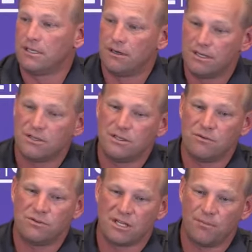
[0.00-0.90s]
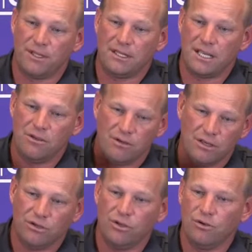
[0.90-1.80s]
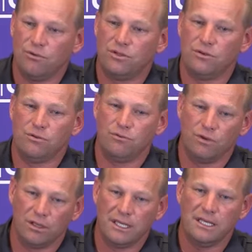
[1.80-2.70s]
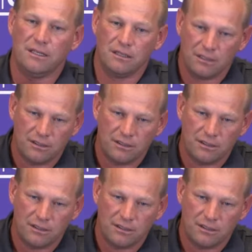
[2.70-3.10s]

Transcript: There isn't something that you can do to really